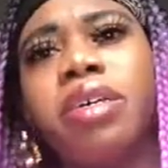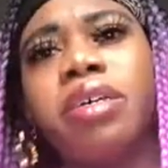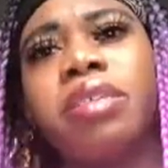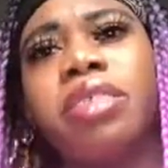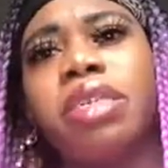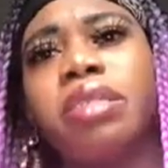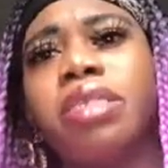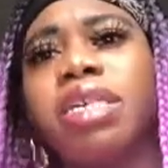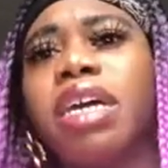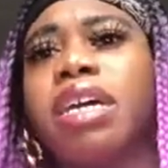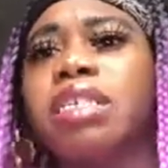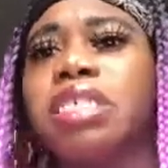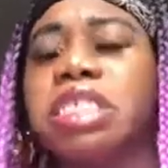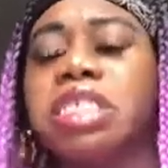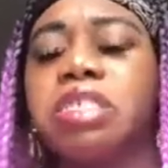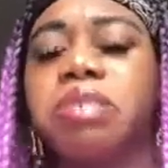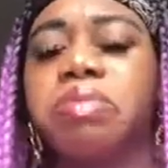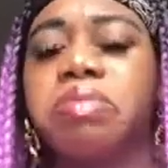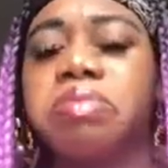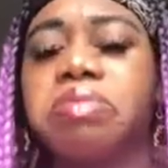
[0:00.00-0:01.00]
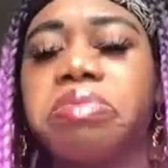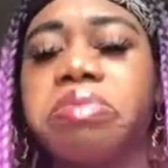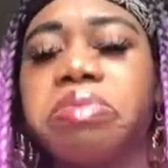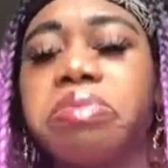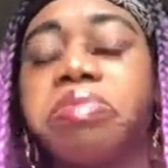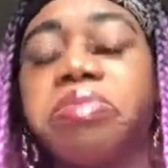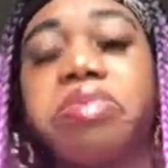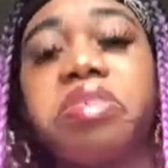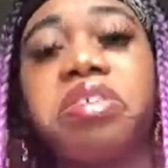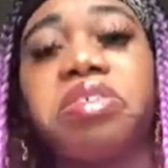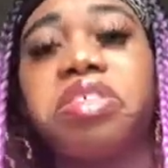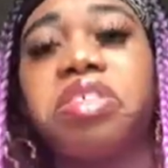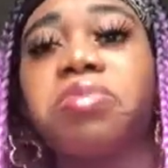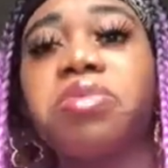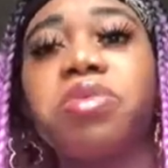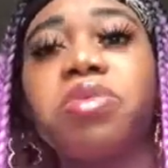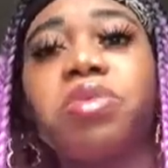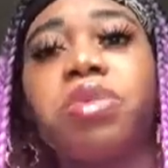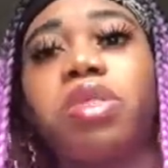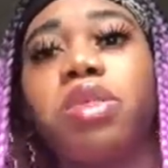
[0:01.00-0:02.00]
Sometimes
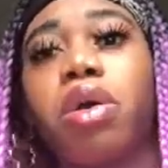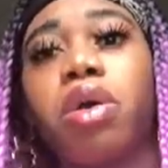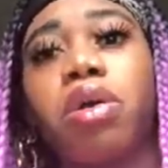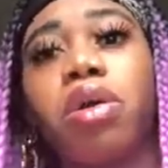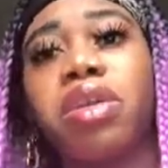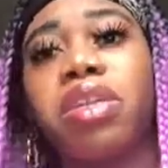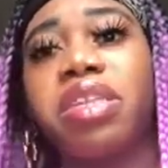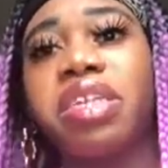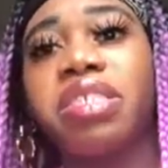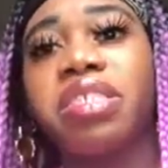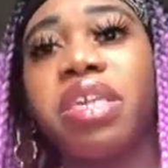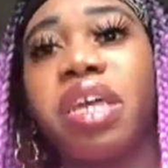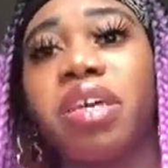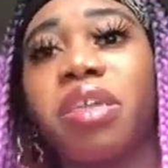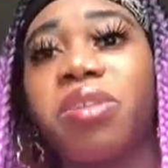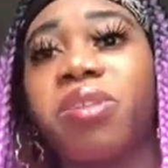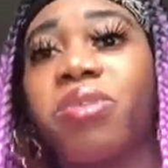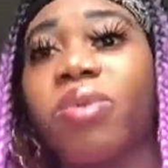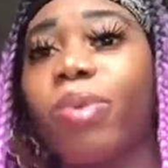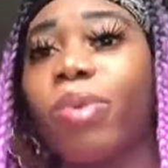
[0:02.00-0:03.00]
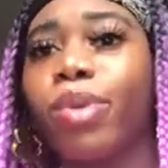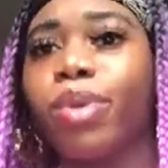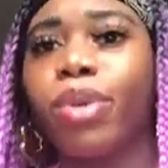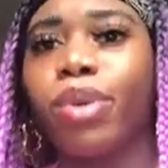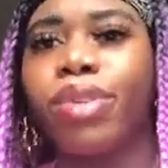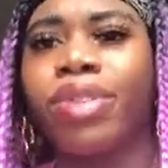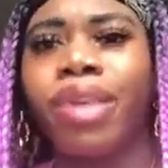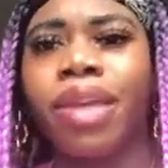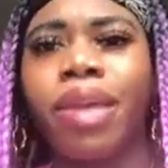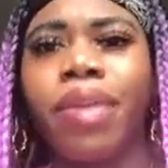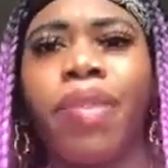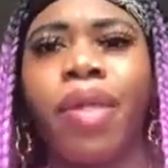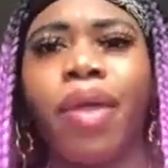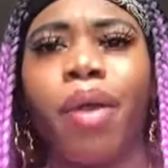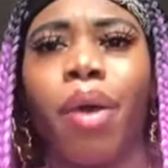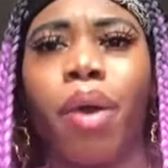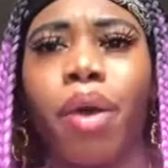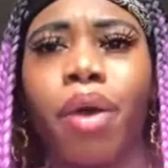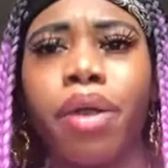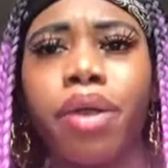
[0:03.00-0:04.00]
principals aren't exactly who you think they
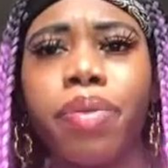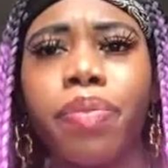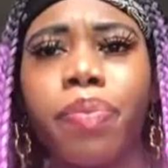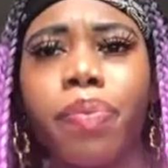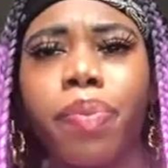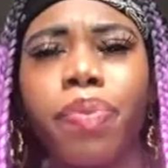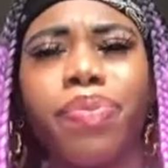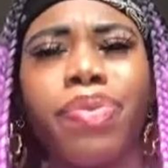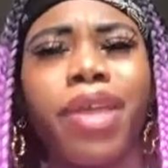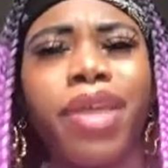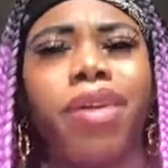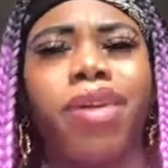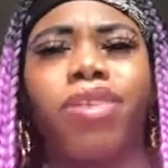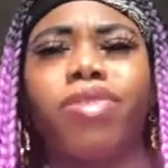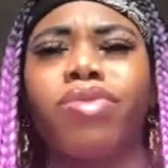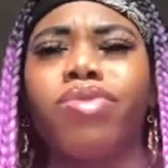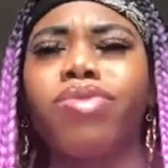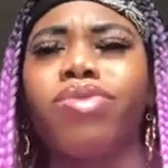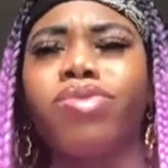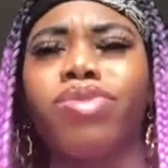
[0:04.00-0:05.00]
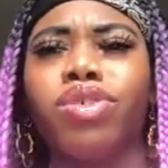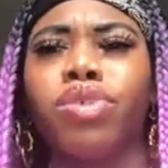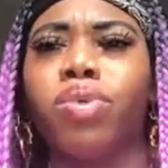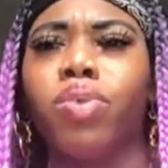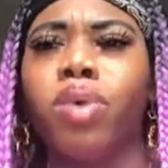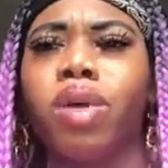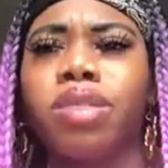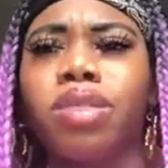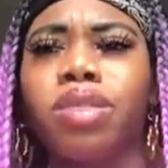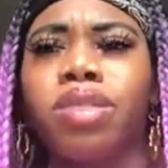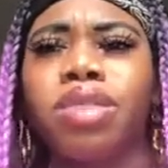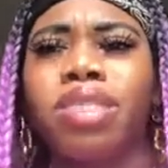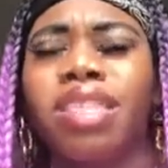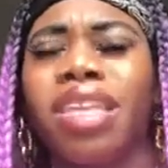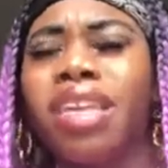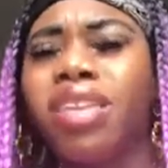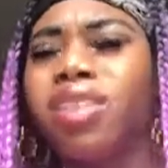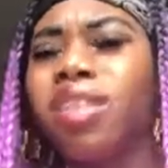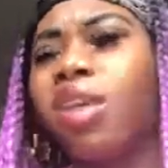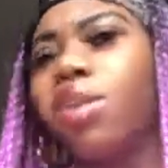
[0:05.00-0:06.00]
are. They aren't who you
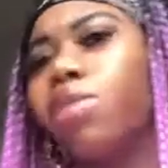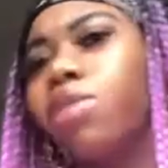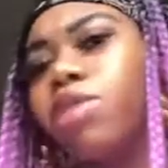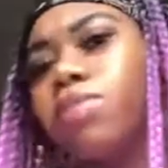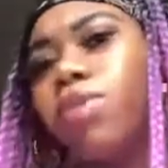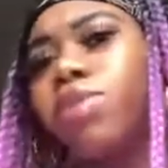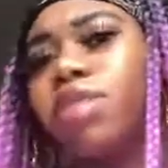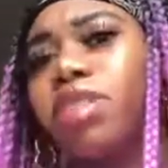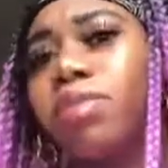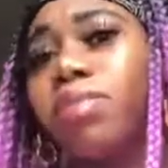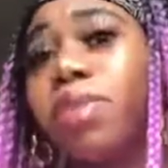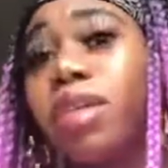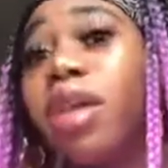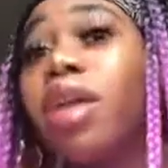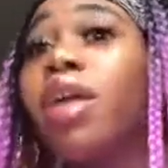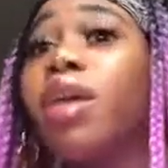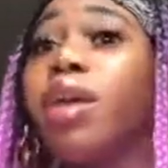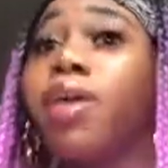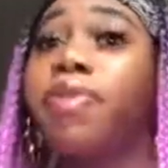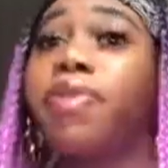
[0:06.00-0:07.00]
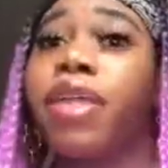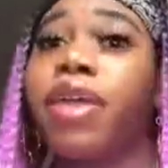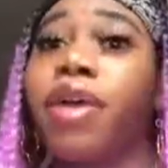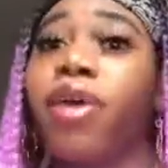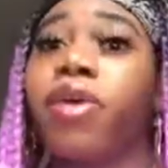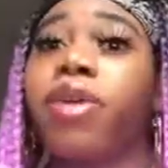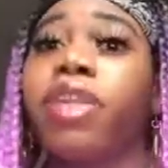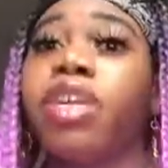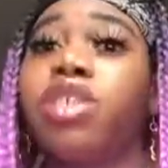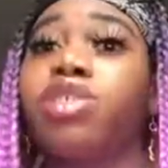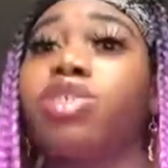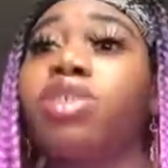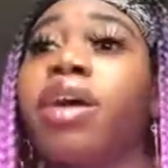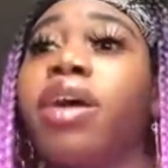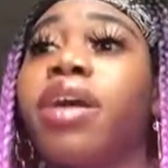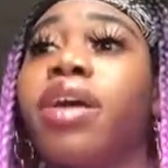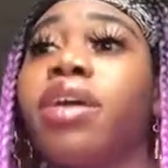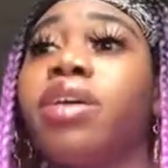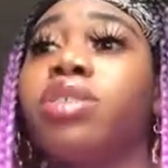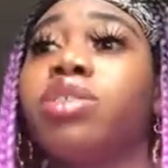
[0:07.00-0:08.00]
think they're supposed to be. They only
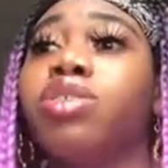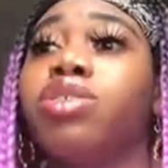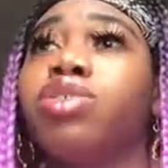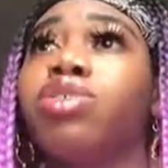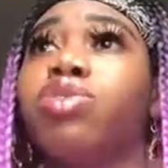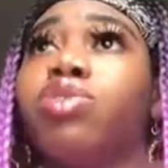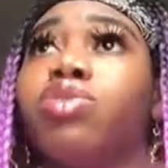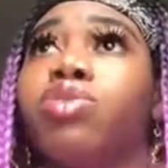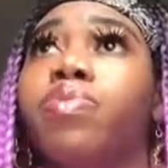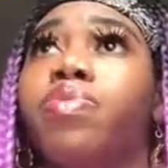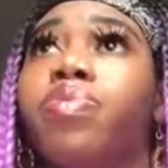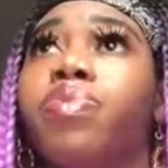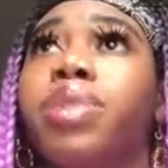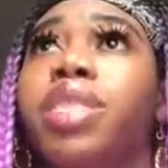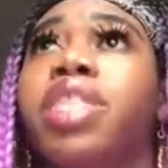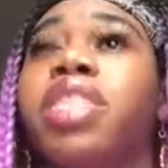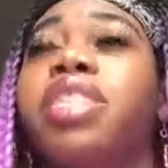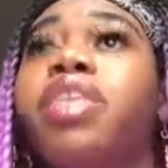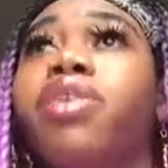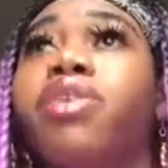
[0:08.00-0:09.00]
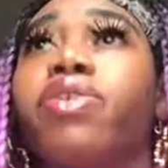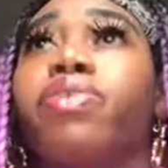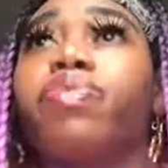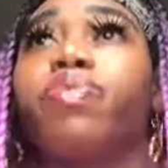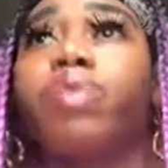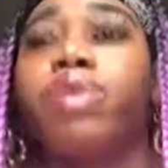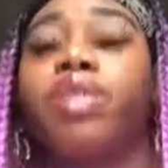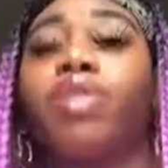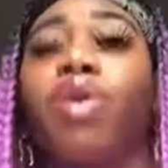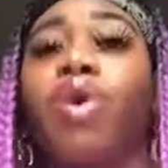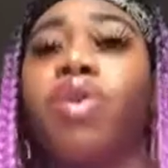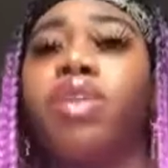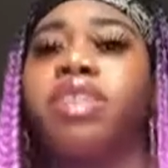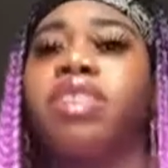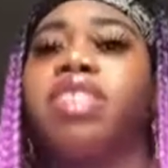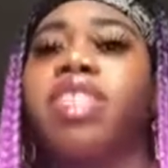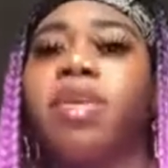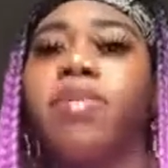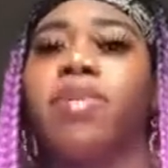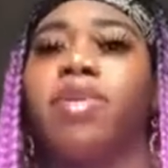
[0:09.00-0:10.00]
trying to do, they're putting on this
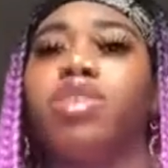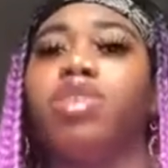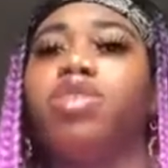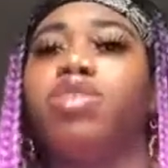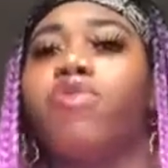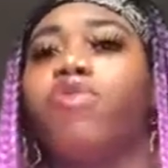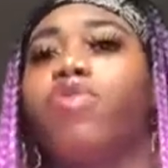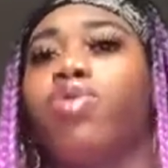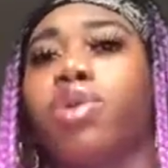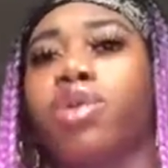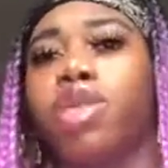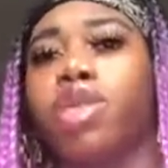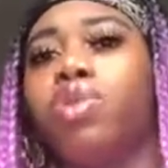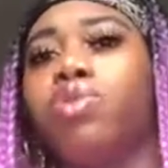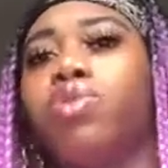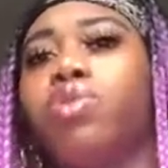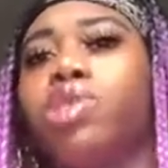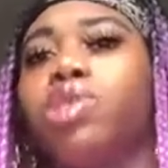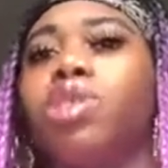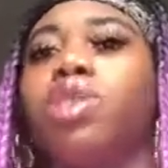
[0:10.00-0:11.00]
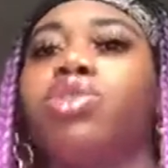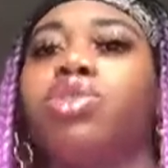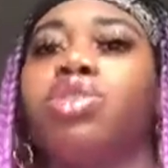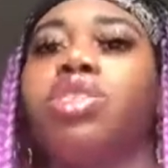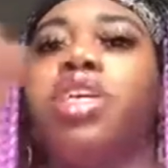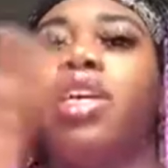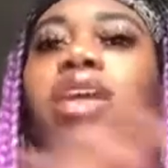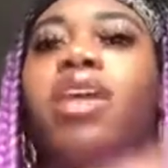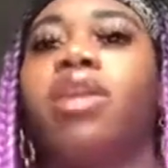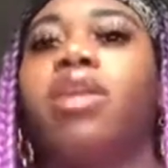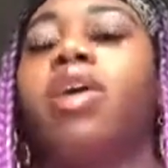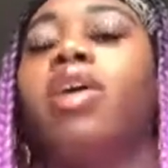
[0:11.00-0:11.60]
image for you to understand.